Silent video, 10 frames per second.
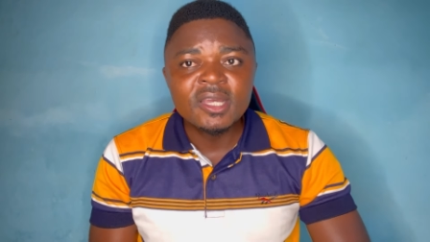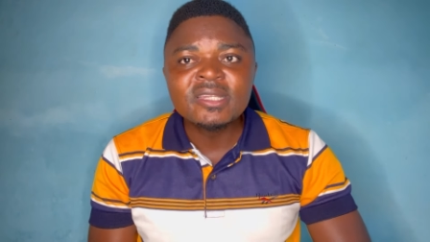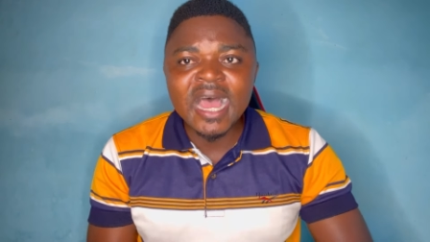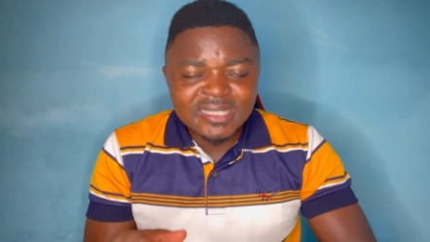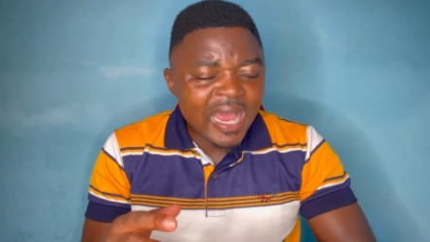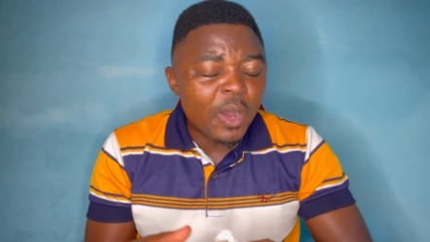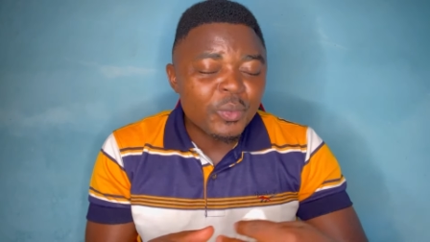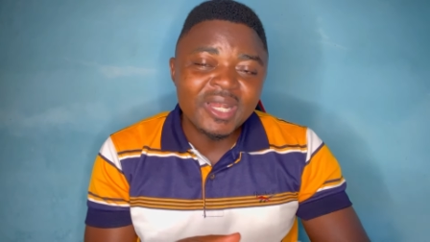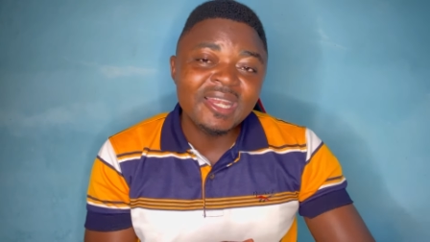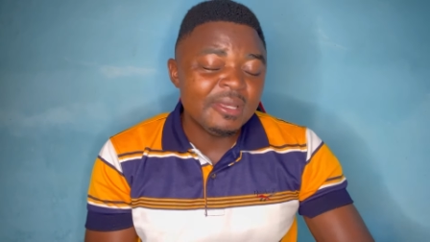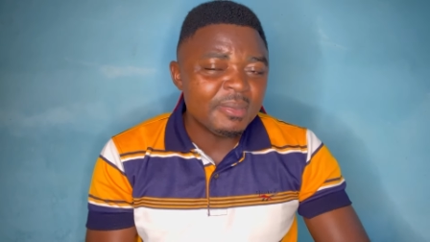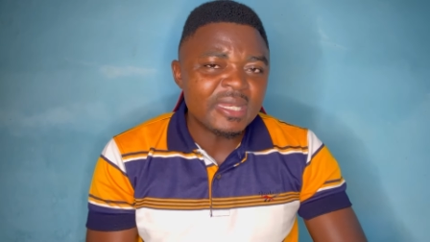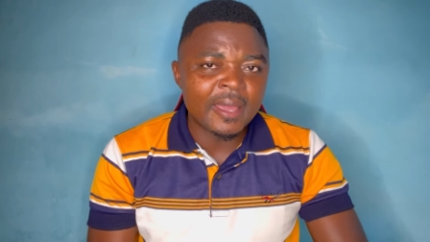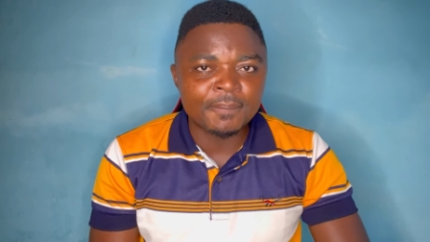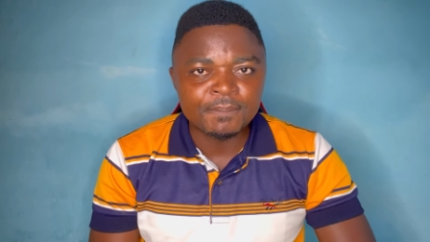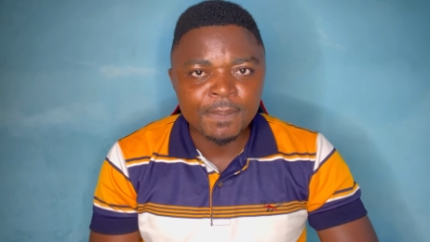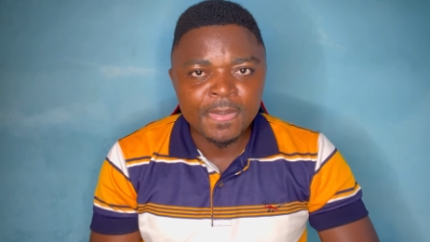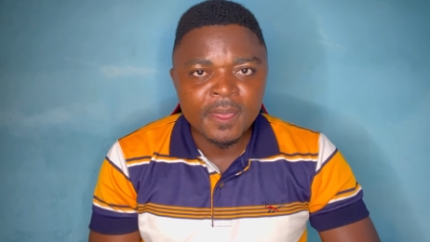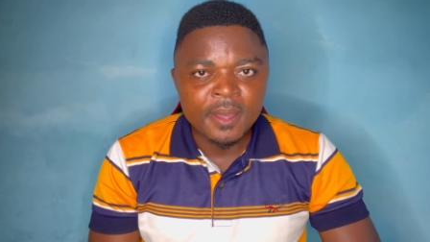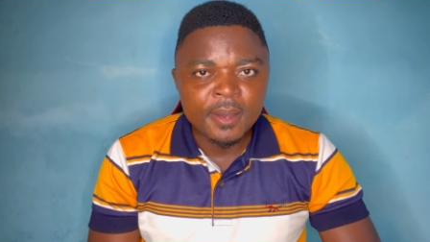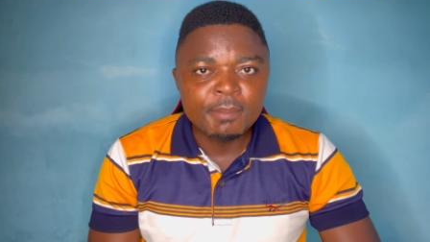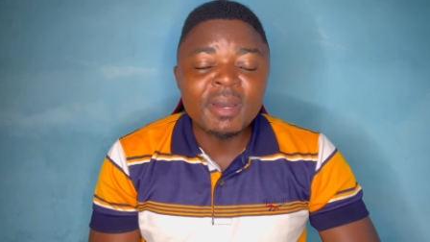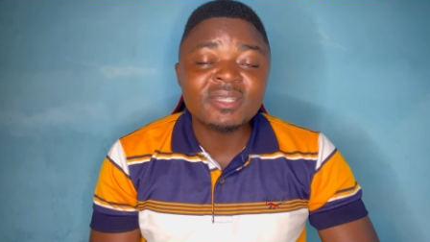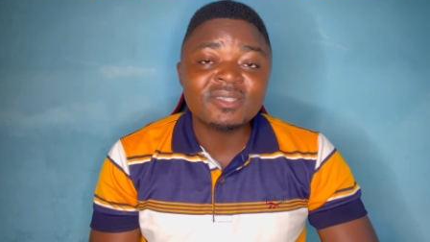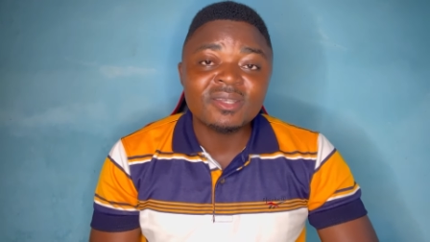That's how we limit them. But